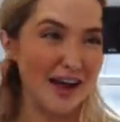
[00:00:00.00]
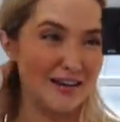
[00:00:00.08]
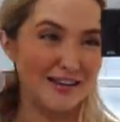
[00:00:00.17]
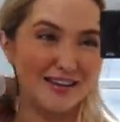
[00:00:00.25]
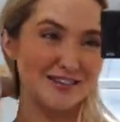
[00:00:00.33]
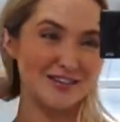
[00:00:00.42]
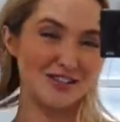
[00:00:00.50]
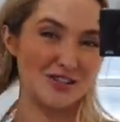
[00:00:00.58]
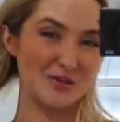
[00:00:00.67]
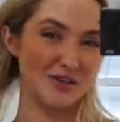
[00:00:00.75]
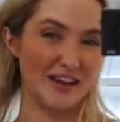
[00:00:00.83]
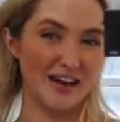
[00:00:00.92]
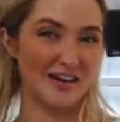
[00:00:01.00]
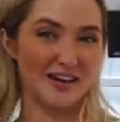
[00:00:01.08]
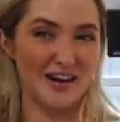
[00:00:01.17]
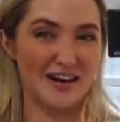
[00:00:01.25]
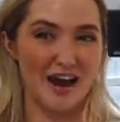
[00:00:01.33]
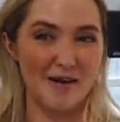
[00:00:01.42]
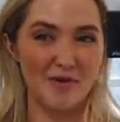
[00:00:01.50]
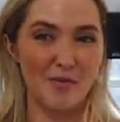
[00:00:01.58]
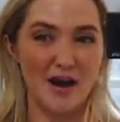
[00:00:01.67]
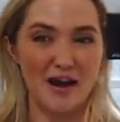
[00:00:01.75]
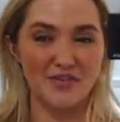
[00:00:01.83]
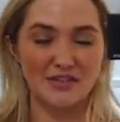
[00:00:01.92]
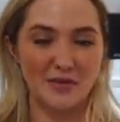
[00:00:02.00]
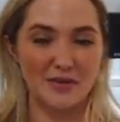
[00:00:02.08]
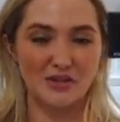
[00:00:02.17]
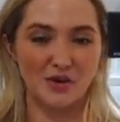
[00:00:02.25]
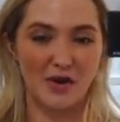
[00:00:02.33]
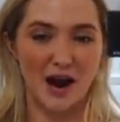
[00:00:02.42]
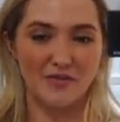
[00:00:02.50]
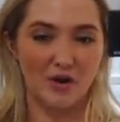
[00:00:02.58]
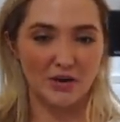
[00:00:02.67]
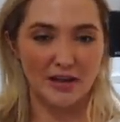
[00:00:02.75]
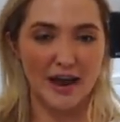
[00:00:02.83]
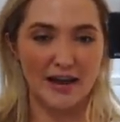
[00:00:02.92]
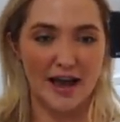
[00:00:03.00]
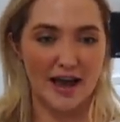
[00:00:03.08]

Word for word: I can just do it later, and I've been waiting for something to arrive all day and